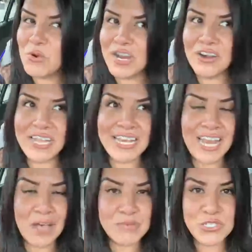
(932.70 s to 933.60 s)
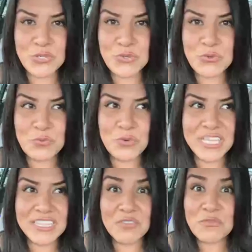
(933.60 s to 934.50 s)
where it helps you
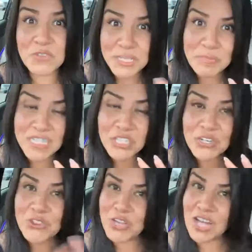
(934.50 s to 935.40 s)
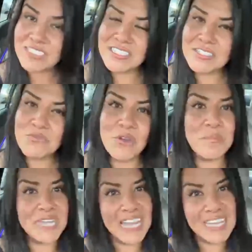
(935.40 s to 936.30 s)
with flipping your thoughts
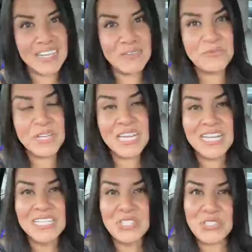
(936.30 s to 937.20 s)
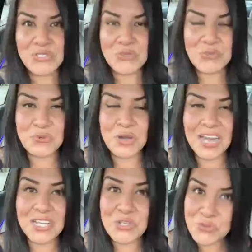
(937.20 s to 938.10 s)
from negative
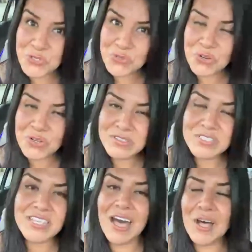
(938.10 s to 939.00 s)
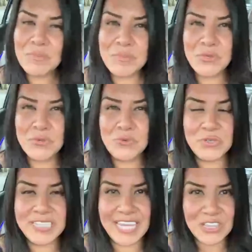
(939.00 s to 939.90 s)
to neutral to help
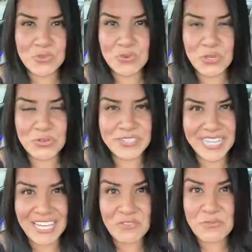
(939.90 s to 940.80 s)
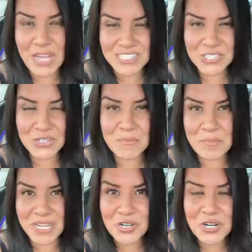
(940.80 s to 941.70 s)
you get through your day faster
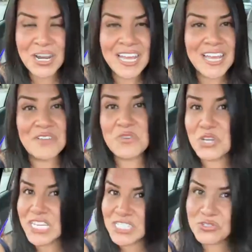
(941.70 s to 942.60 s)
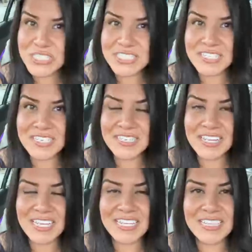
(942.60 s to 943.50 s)
and better. If you're
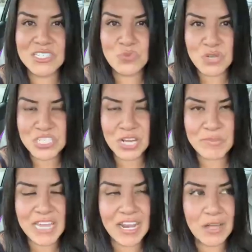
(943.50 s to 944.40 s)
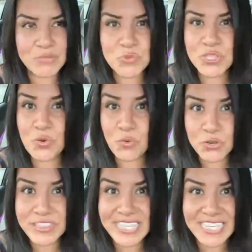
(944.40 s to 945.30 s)
interested in this workshop that helps with
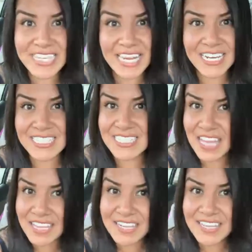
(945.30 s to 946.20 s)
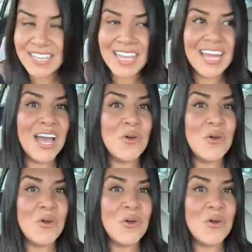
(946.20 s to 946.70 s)
overthinking and anxiety,